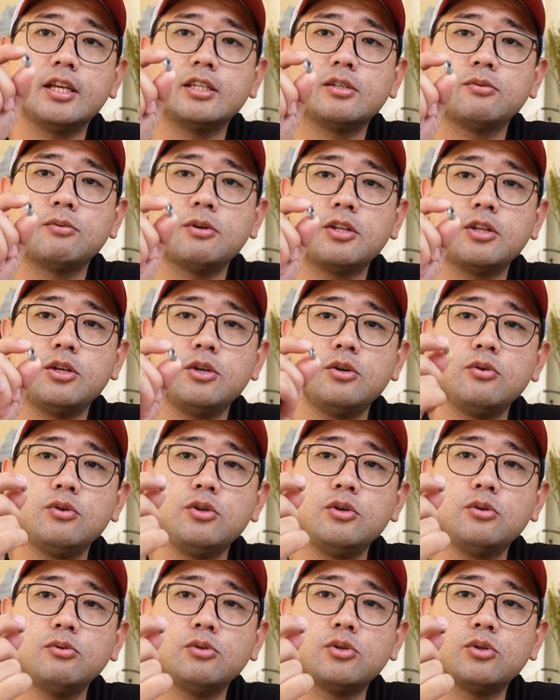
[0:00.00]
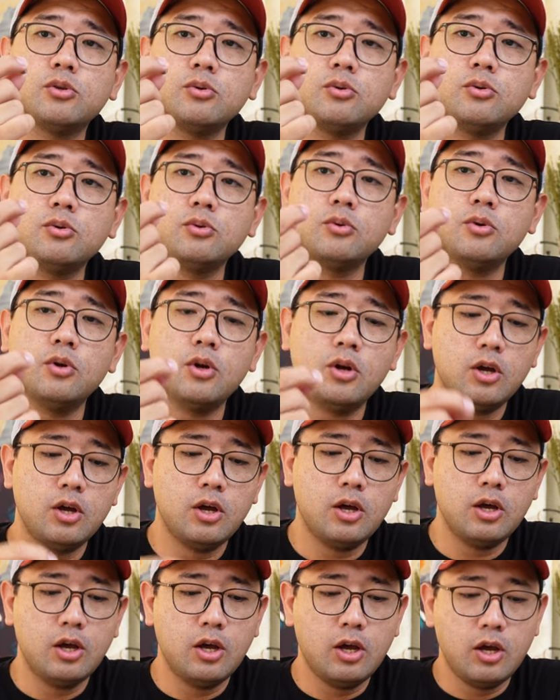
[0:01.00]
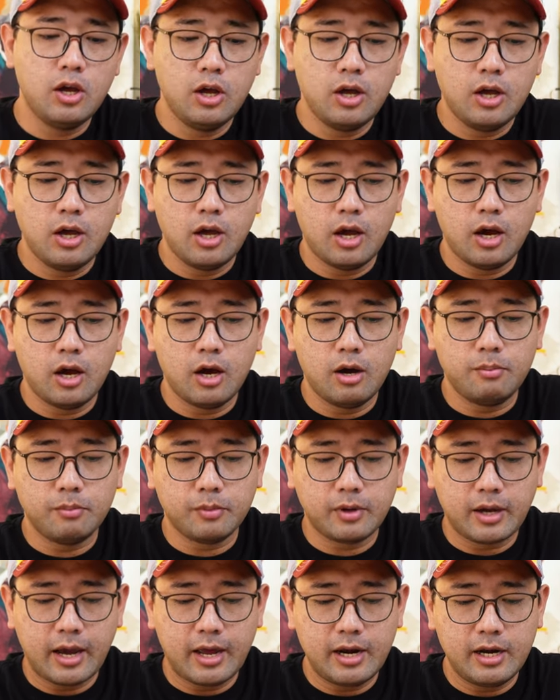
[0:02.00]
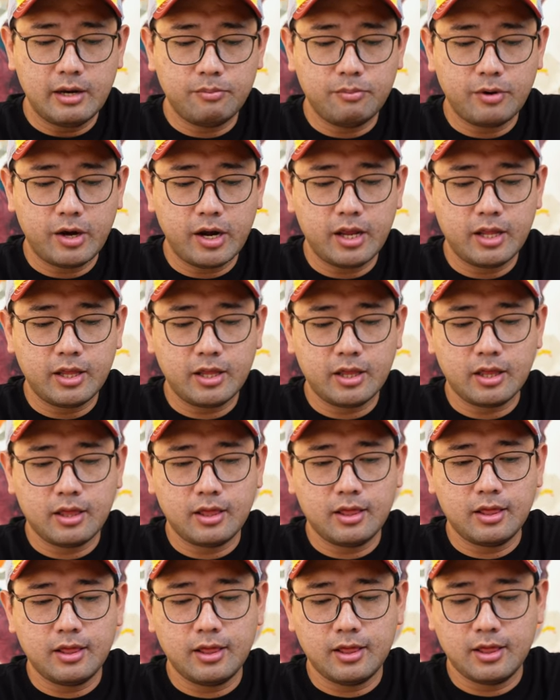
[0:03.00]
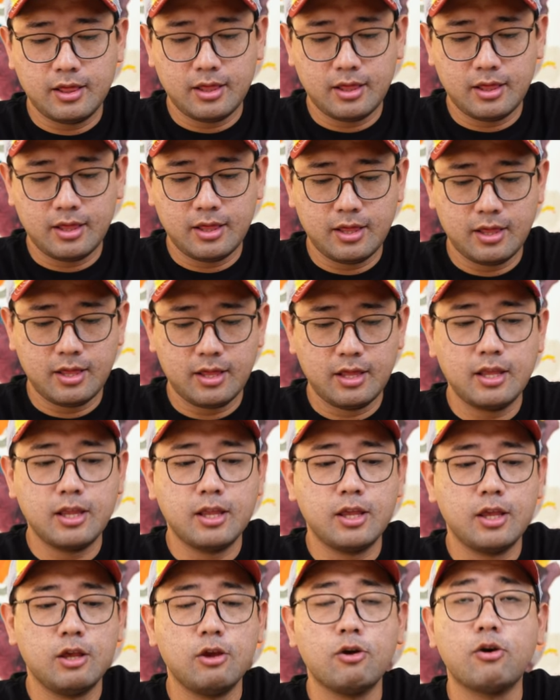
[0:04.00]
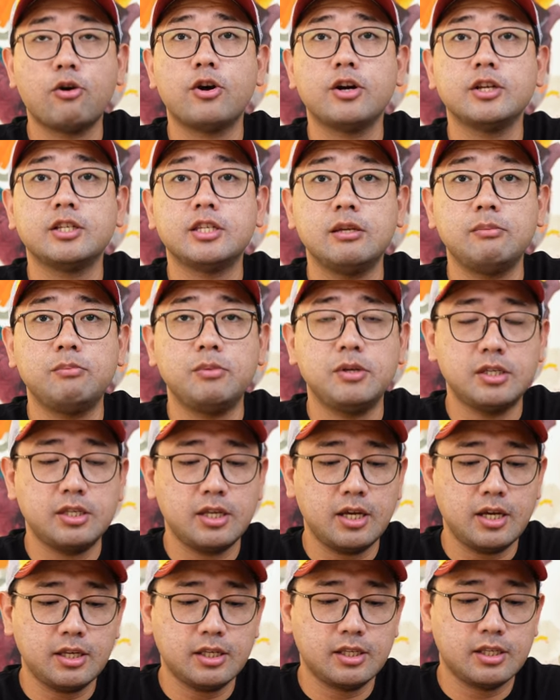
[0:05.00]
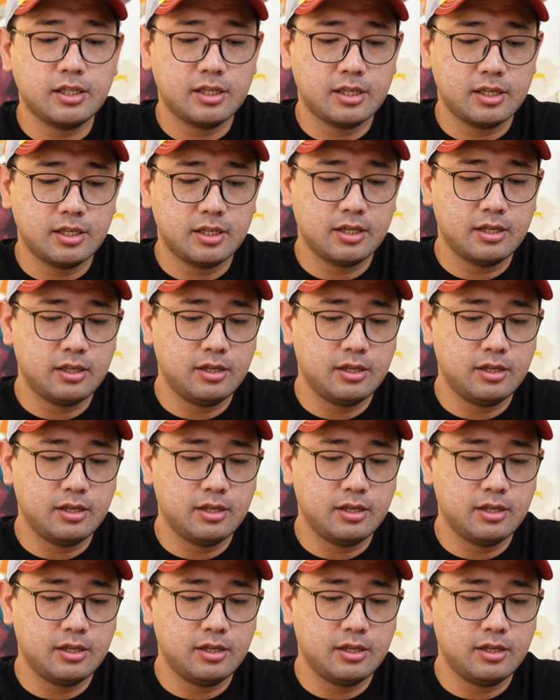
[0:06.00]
is what you use to um, calibrate your ZP6